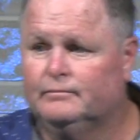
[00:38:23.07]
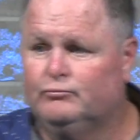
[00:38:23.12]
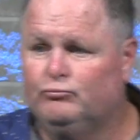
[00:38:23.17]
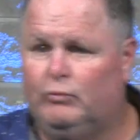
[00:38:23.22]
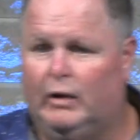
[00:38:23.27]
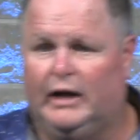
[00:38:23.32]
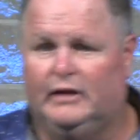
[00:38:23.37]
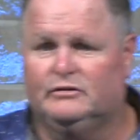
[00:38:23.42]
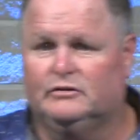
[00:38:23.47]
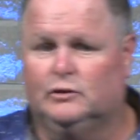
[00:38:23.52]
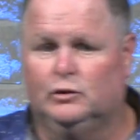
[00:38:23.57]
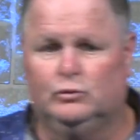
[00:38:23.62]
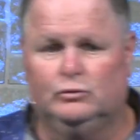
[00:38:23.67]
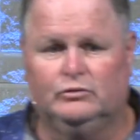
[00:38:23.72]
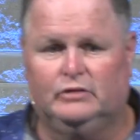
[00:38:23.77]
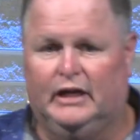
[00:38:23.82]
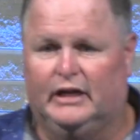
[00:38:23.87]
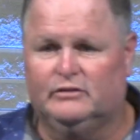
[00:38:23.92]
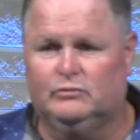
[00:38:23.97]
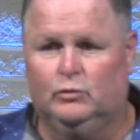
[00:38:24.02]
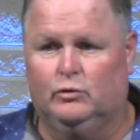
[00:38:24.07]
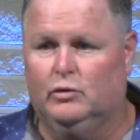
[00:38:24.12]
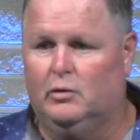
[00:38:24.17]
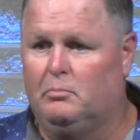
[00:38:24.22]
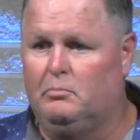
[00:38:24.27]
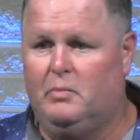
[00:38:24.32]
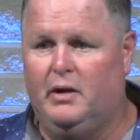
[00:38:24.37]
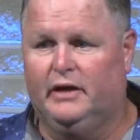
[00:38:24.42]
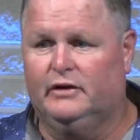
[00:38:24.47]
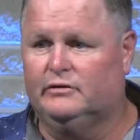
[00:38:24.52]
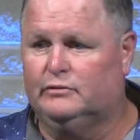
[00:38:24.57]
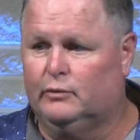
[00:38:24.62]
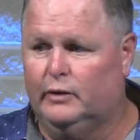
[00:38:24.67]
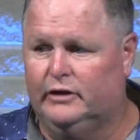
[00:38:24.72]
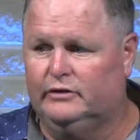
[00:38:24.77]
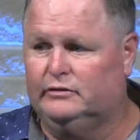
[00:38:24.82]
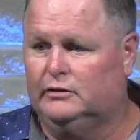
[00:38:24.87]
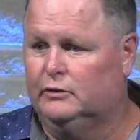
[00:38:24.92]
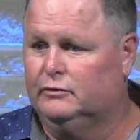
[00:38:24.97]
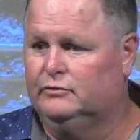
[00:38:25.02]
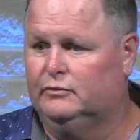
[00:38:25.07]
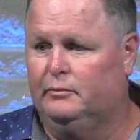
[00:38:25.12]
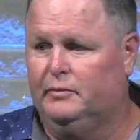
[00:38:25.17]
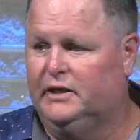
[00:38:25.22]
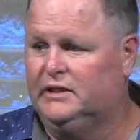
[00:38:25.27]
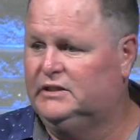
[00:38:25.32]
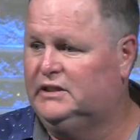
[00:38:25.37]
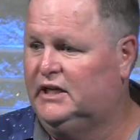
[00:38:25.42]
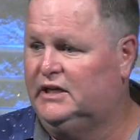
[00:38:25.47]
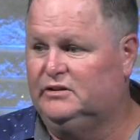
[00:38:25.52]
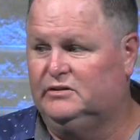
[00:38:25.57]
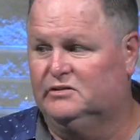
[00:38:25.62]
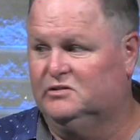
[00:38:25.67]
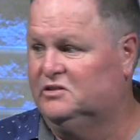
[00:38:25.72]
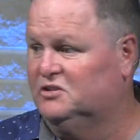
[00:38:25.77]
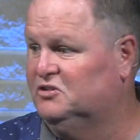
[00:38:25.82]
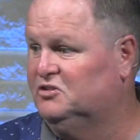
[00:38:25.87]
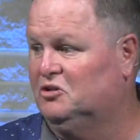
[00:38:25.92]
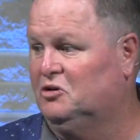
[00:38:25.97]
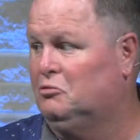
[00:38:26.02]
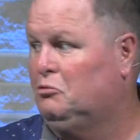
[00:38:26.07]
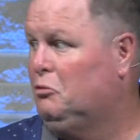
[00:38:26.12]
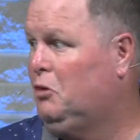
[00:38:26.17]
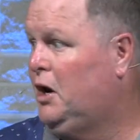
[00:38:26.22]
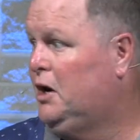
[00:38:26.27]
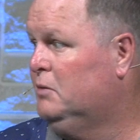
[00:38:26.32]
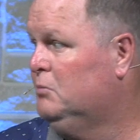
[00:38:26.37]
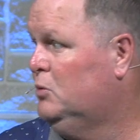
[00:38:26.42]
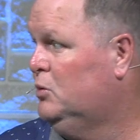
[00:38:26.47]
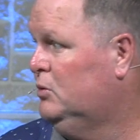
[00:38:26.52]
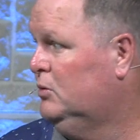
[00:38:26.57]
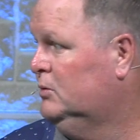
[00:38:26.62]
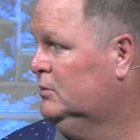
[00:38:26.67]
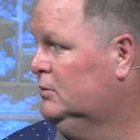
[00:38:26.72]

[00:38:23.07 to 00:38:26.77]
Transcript: Bass Schools has one of the biggest ratios of men teachers. It's incredible.